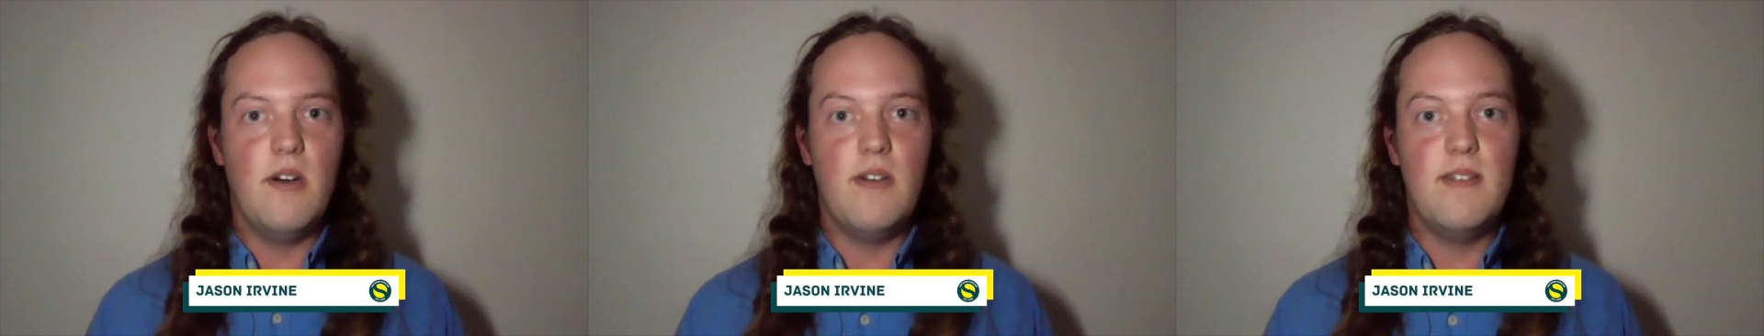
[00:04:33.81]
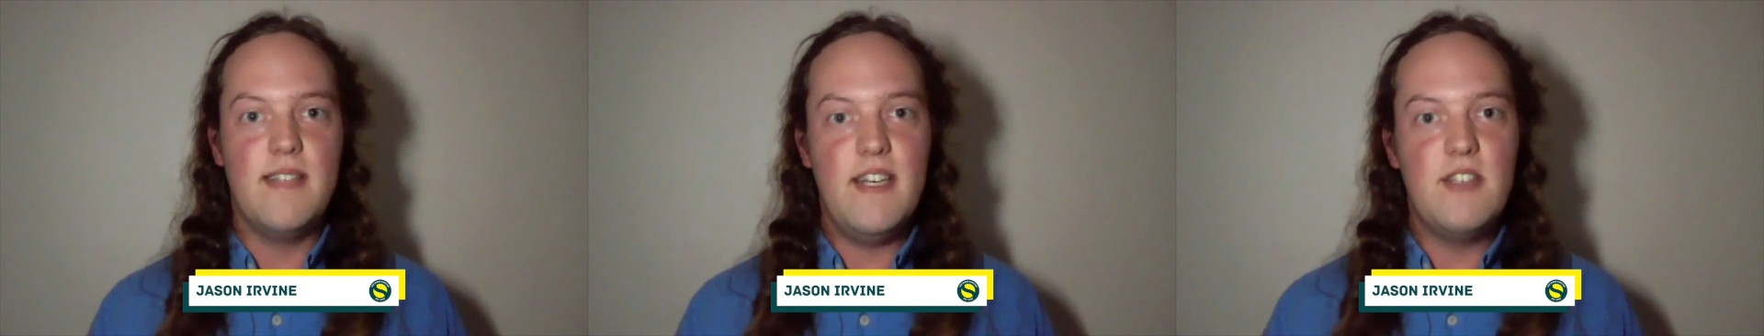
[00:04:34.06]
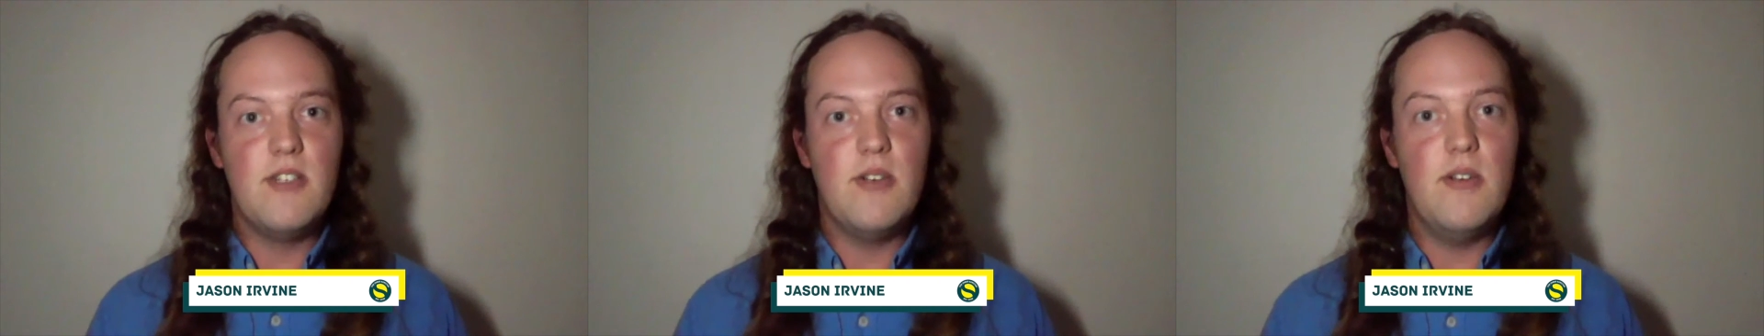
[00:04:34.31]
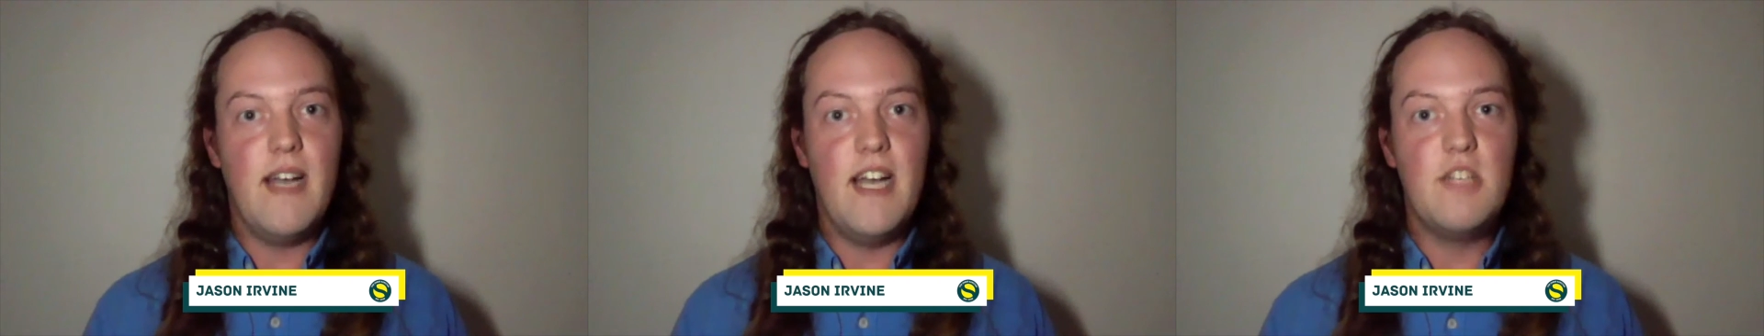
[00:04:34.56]
On day
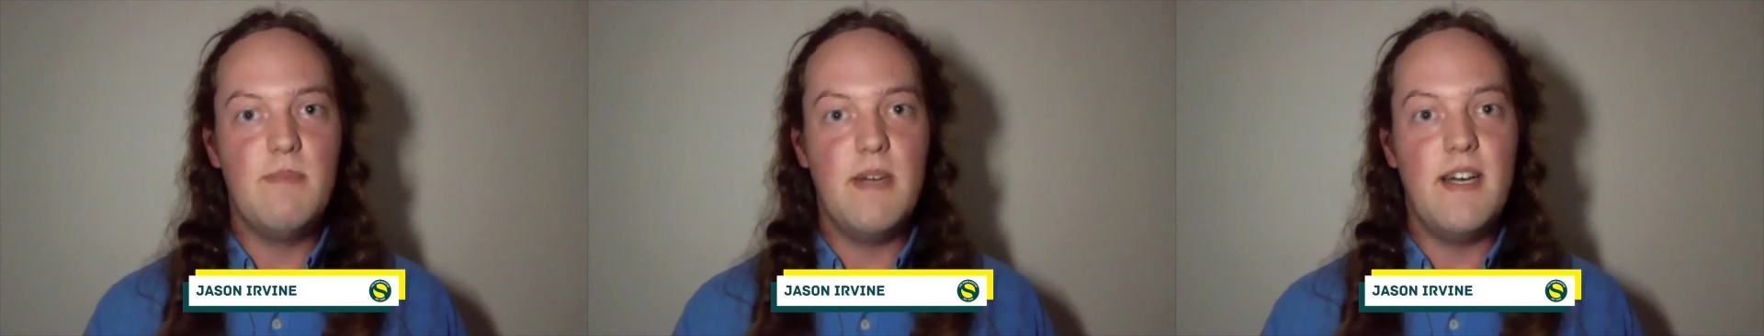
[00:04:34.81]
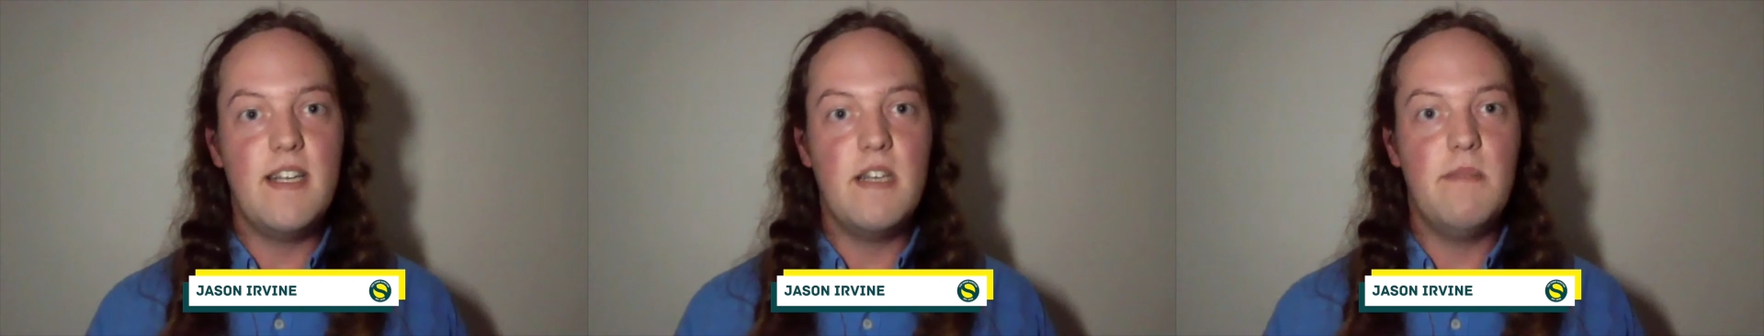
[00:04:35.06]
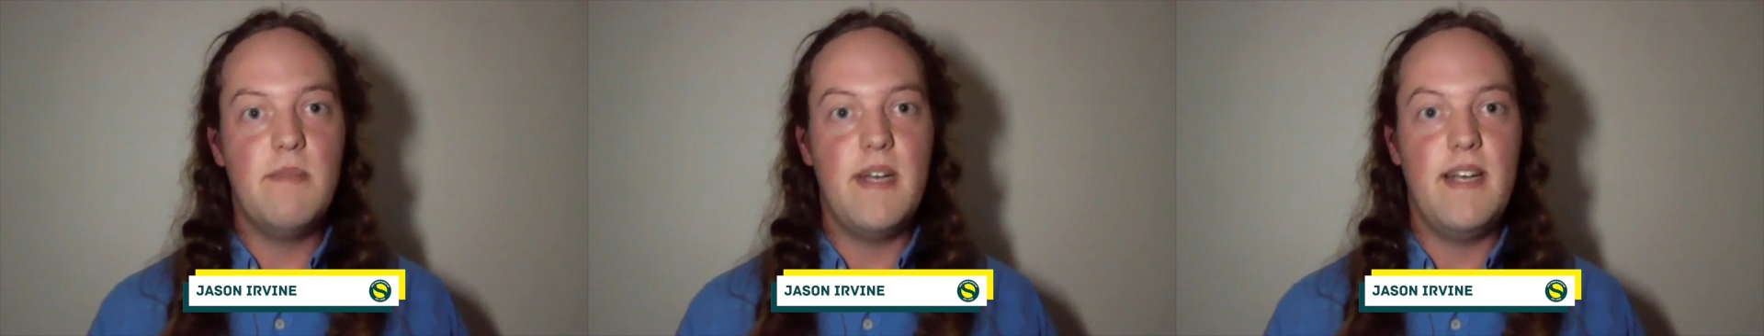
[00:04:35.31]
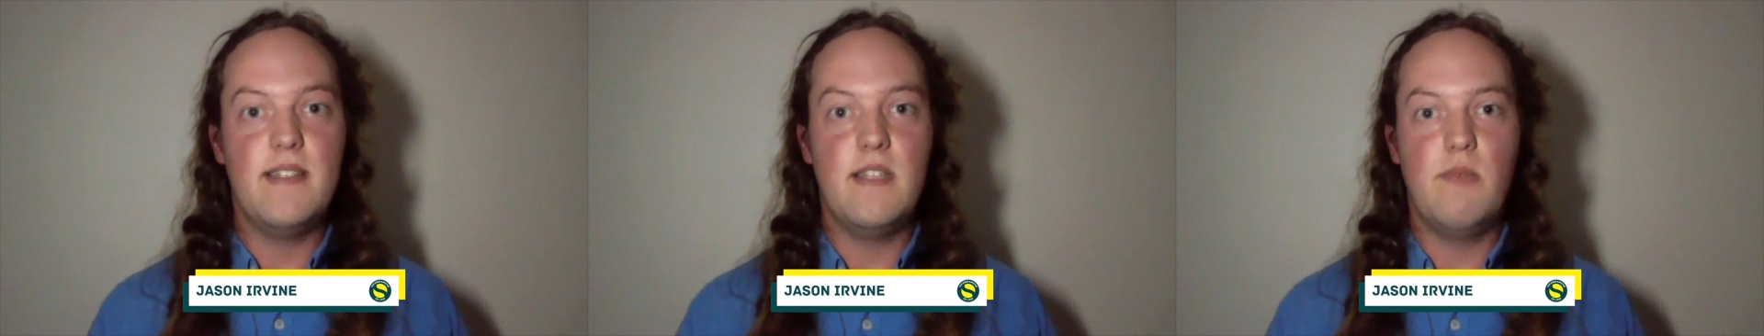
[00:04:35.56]
2, Ash Barty
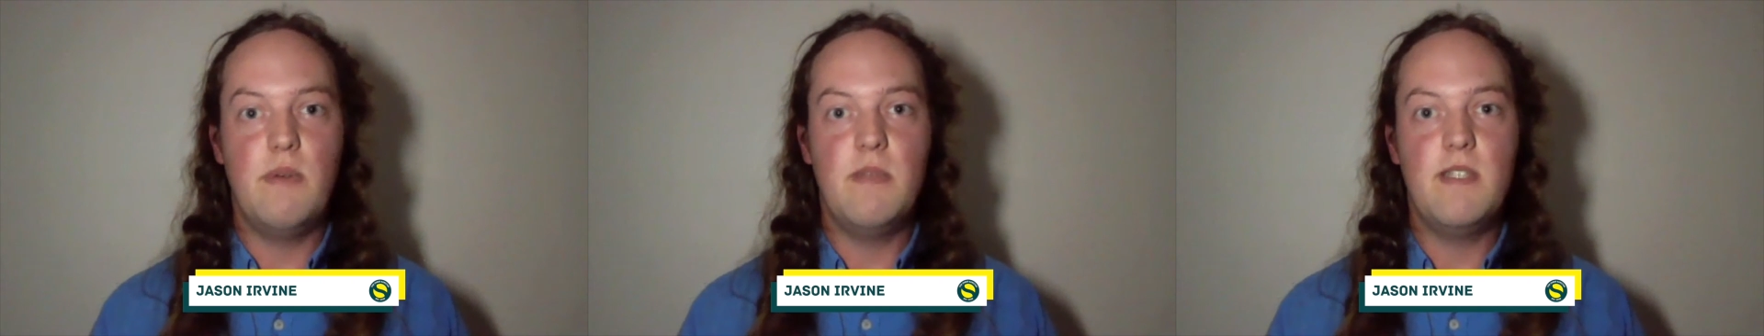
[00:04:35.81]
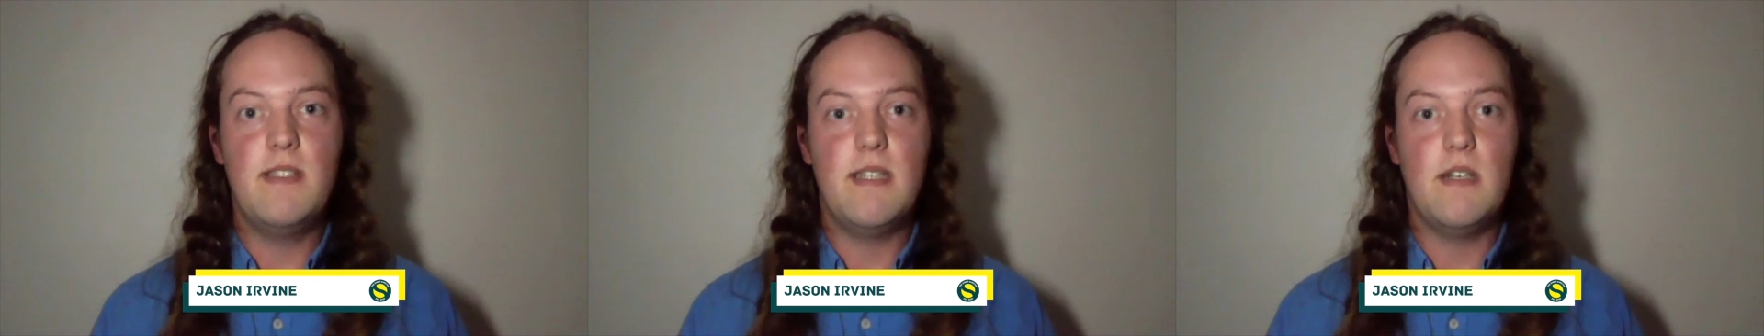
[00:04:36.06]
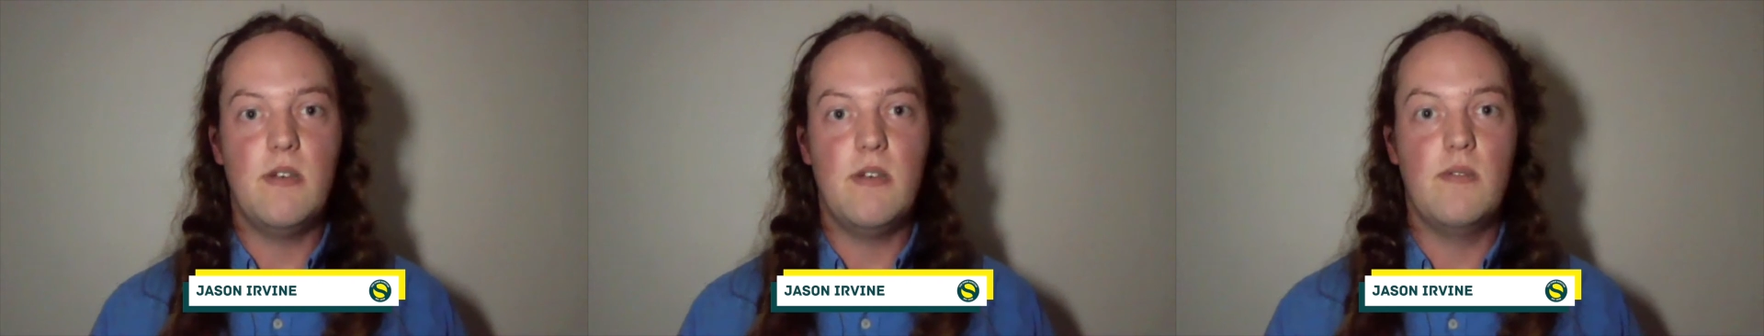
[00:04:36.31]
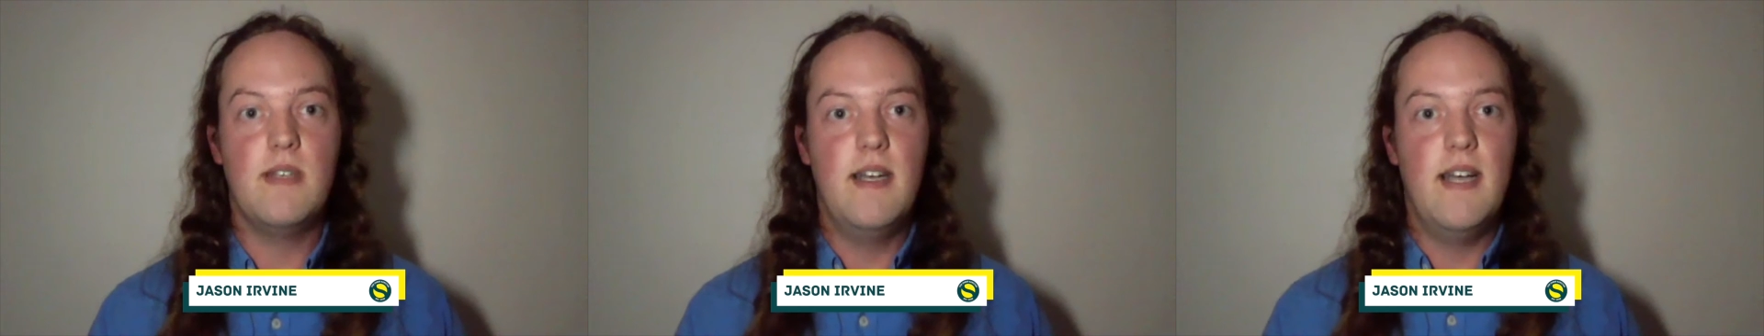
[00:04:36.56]
competes in the women's
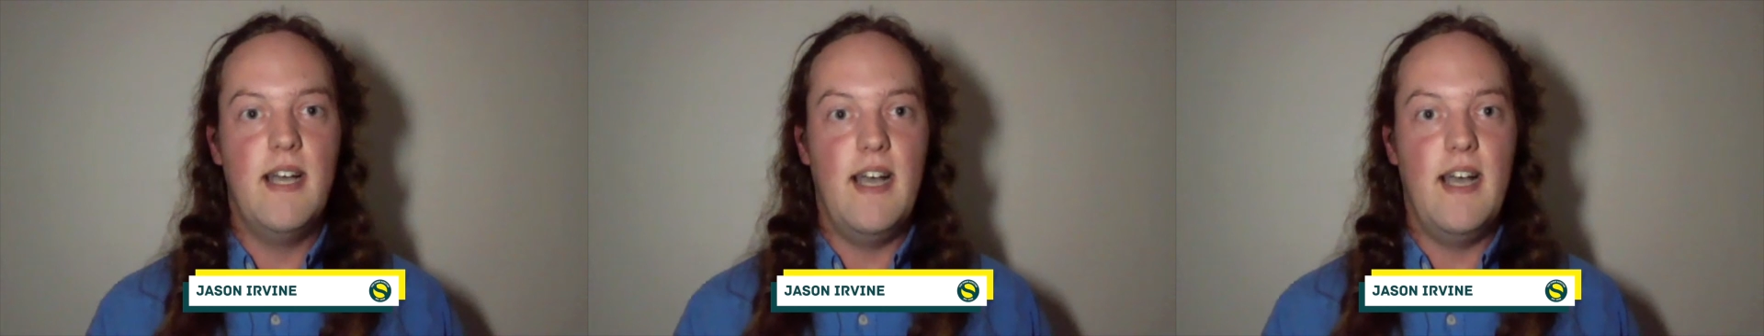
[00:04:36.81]
singles,